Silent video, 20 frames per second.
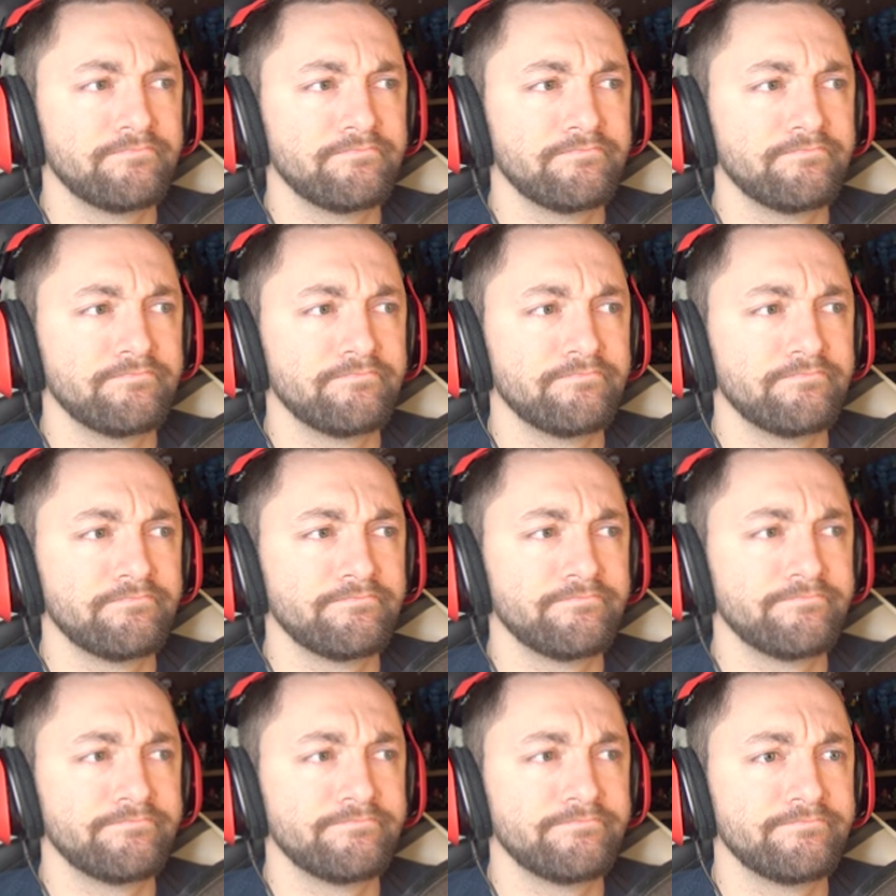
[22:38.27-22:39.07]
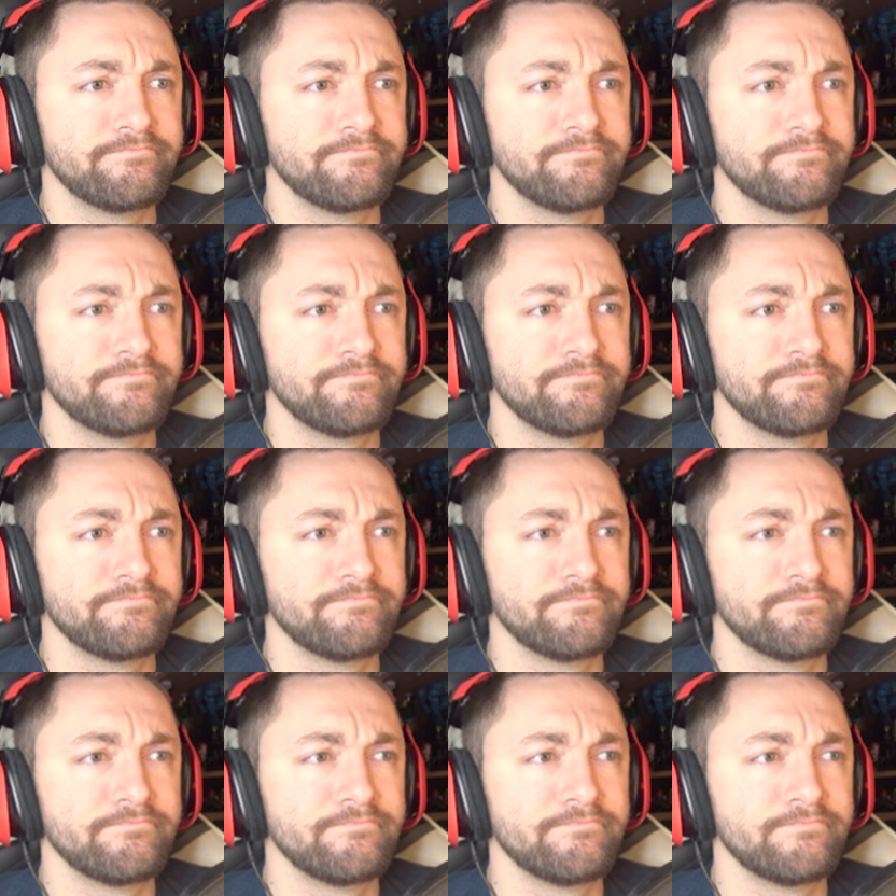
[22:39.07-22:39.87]

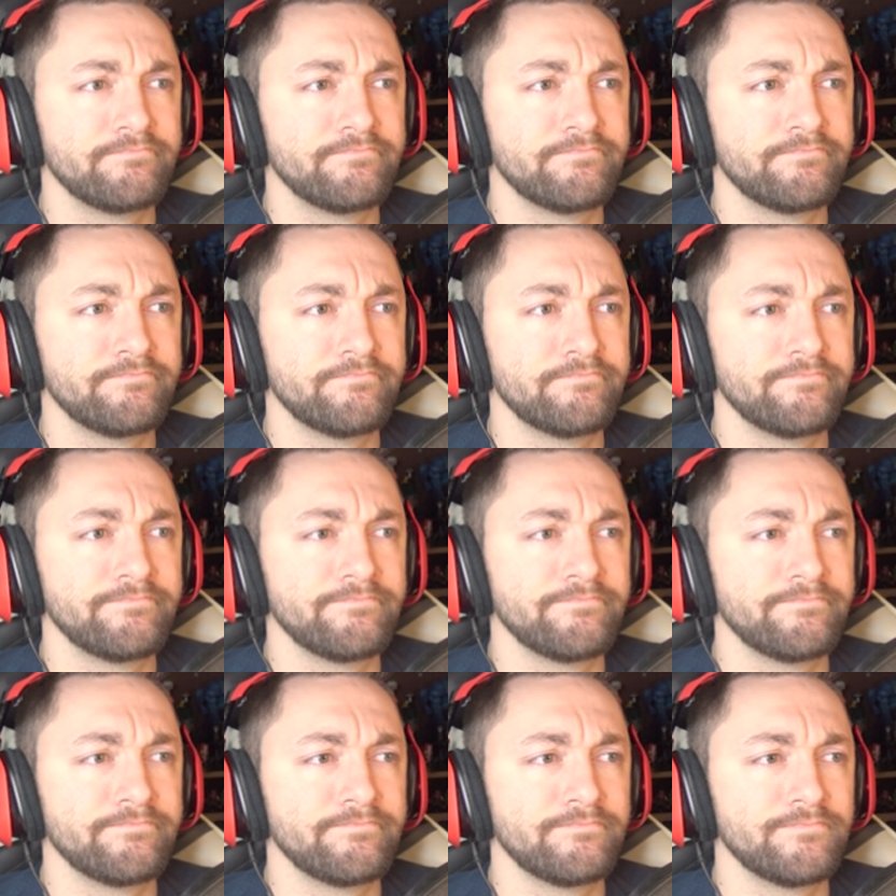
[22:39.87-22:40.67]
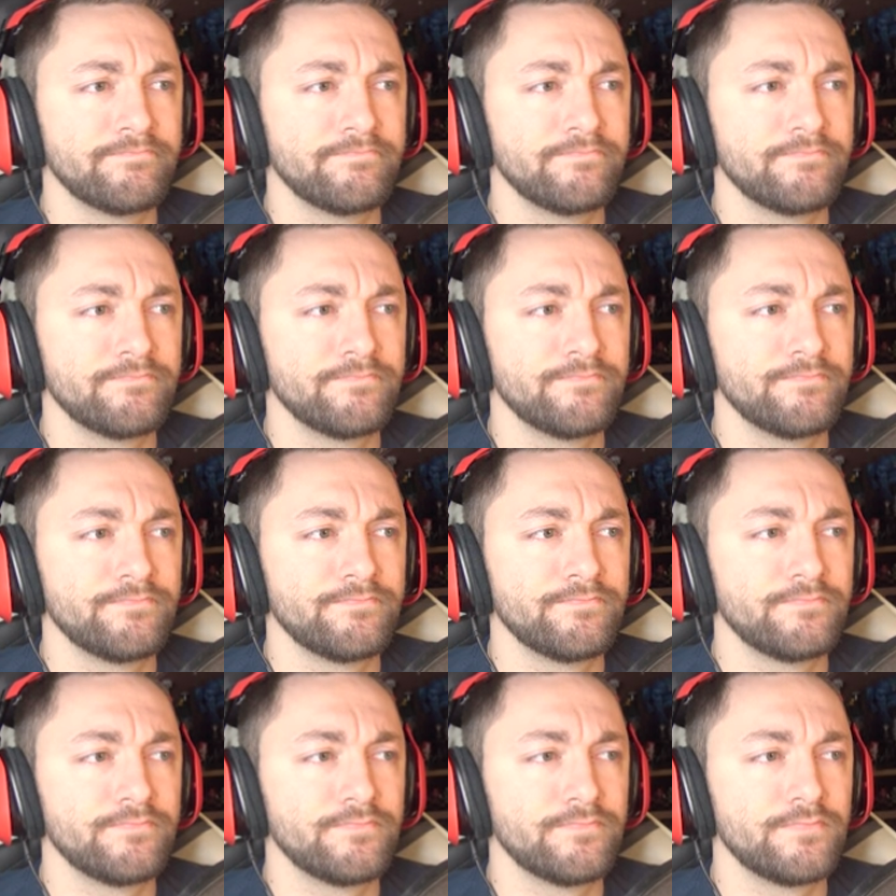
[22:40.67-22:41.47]

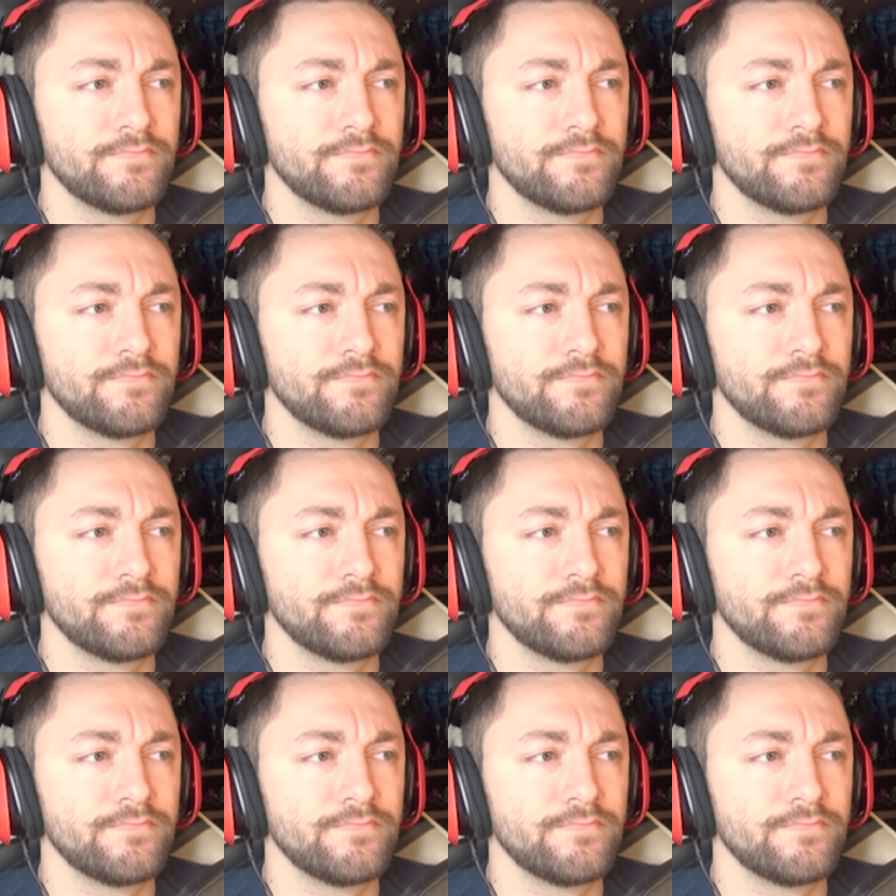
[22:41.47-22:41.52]
[no speech]